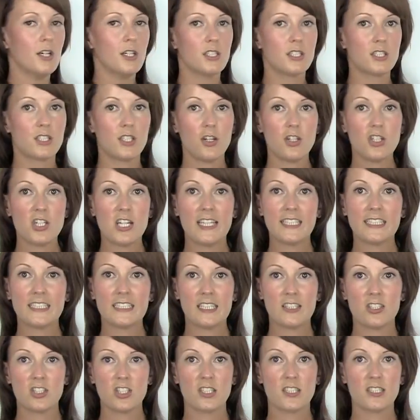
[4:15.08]
Social
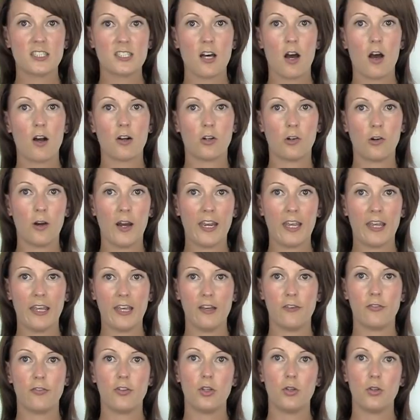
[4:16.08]
extensions are great
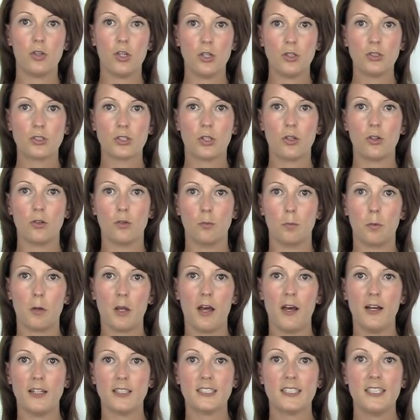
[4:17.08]
if you use Google+.
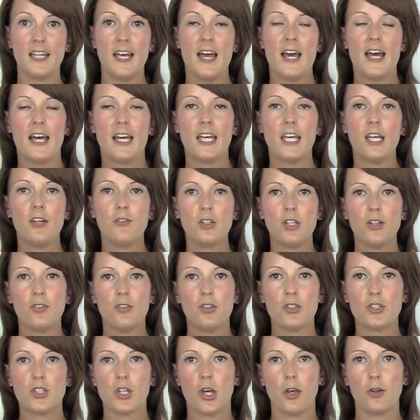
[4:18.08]
Even
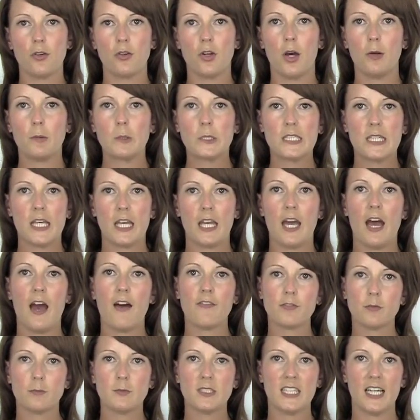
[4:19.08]
if you don't, I would say
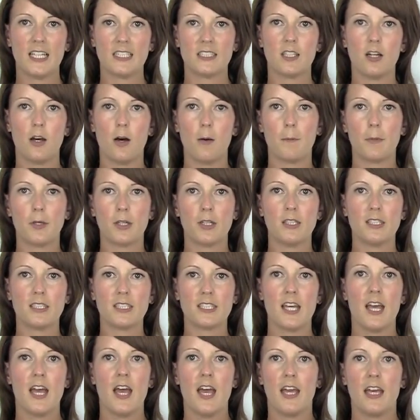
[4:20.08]
have them set up,
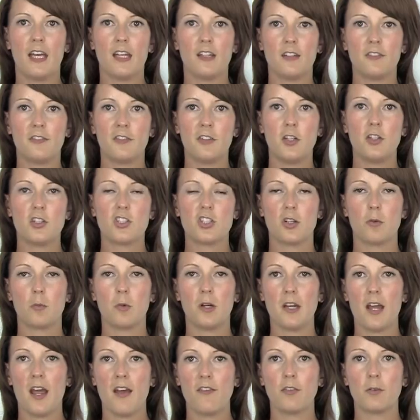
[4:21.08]
because in the future
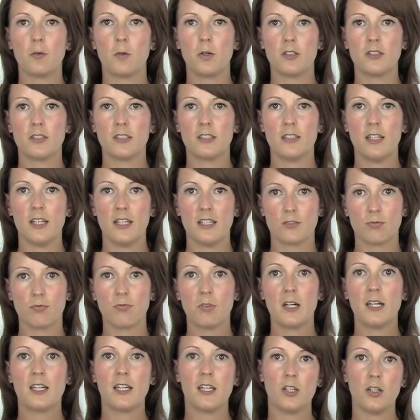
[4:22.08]
when everyone is
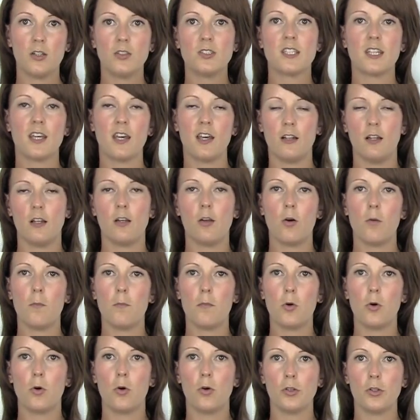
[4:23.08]
really using it a lot
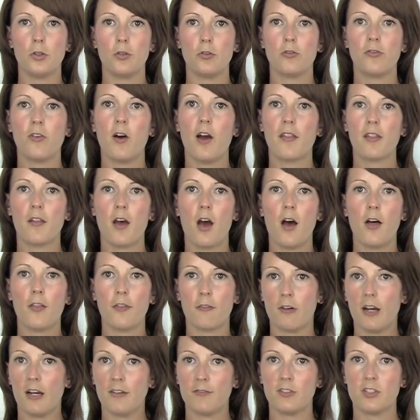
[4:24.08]
more, you'll find that
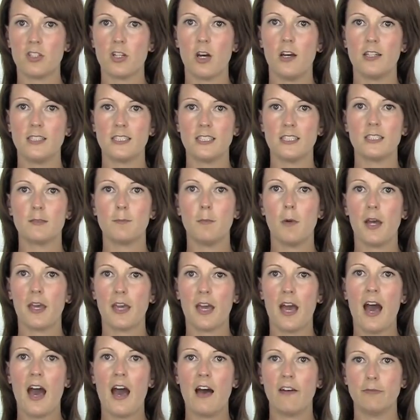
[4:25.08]
other advertisers
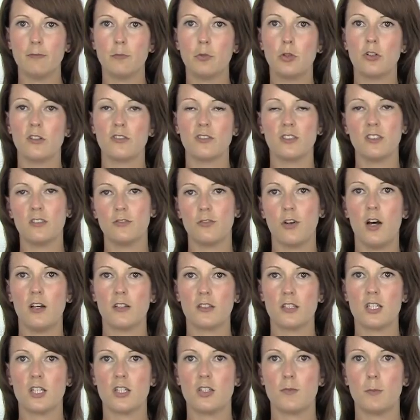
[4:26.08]
might have more of an
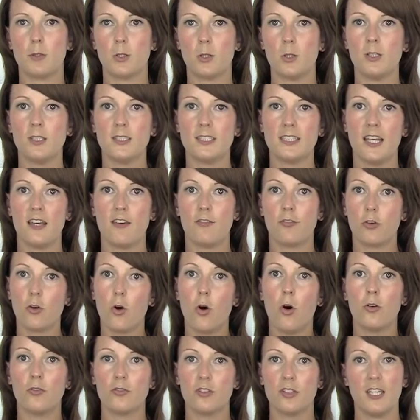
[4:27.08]
advantage because they've
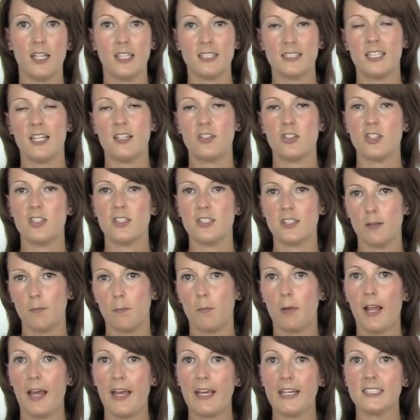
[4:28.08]
got the extensions
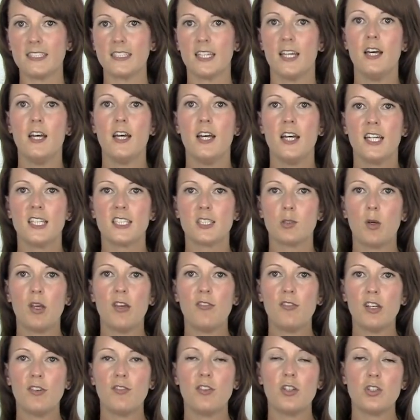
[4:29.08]
in place. So
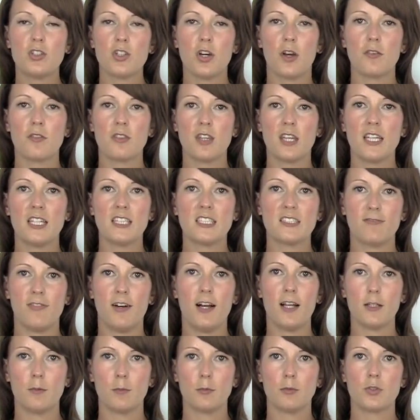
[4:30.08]
even if you don't think it's
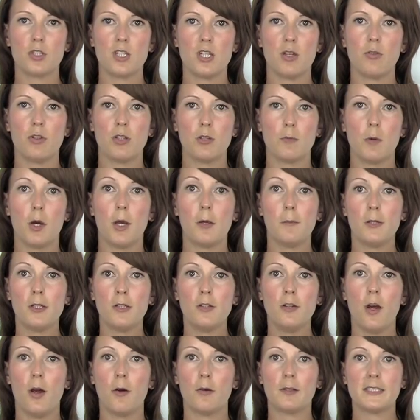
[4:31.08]
valuable to you at the
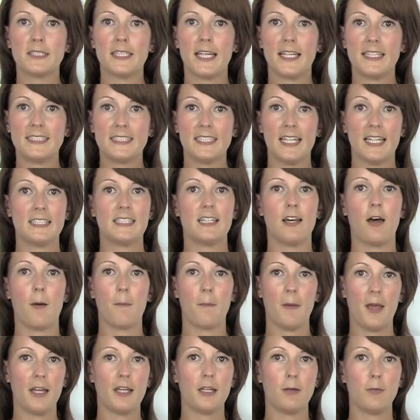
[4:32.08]
moment, I would say set it
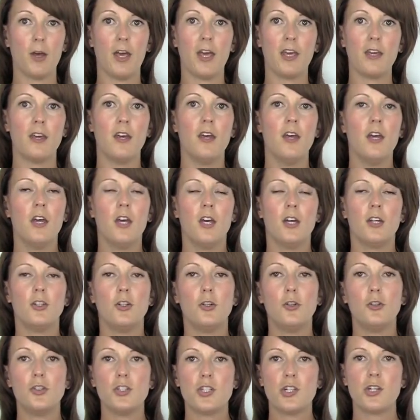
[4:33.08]
up anyway.
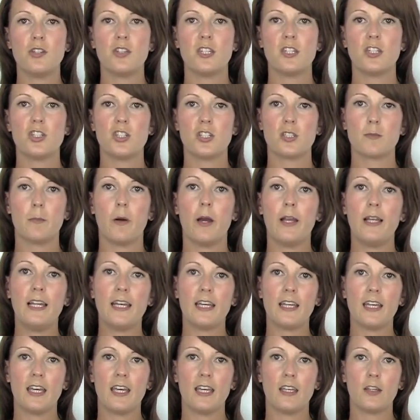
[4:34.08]
And you can do this just by
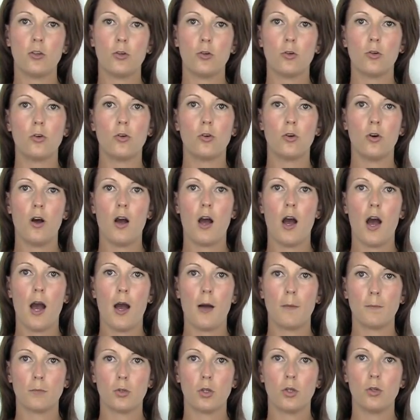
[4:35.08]
linking your
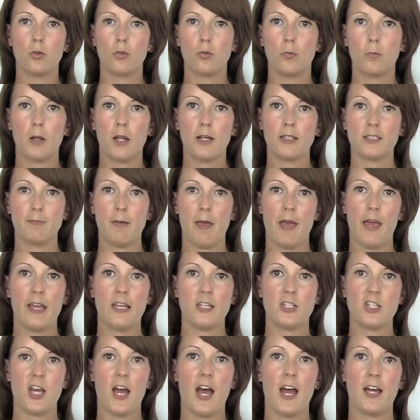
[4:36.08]
Google+
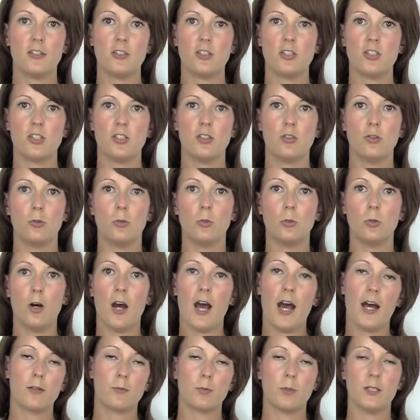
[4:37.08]
page and
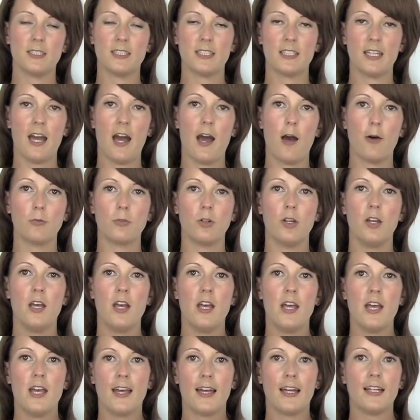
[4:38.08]
your AdWords account.
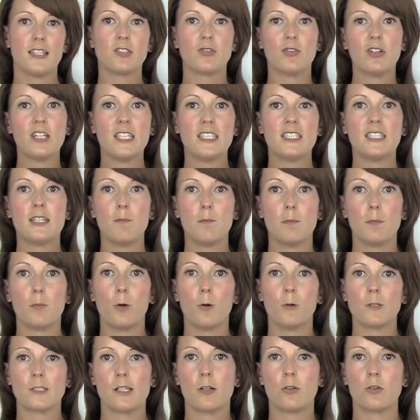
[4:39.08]
It's really
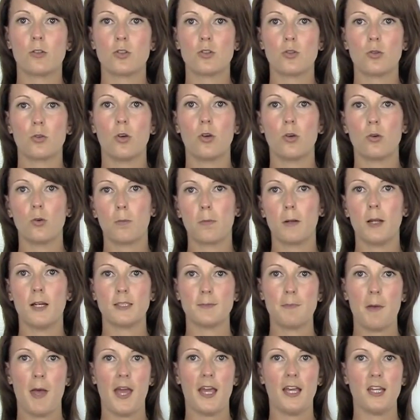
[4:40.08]
simple as long as your Google+
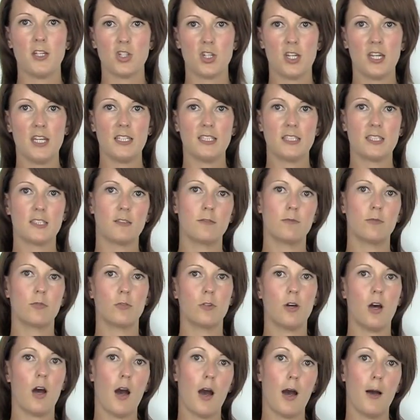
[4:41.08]
page is
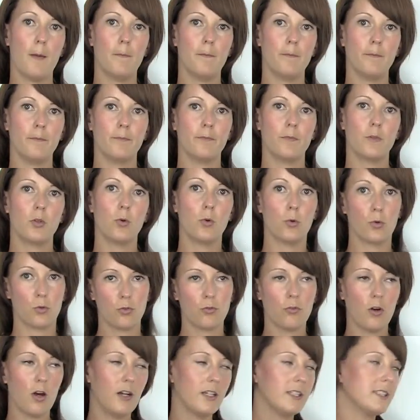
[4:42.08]

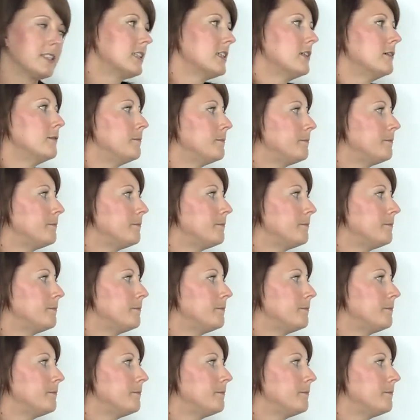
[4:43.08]
authorised.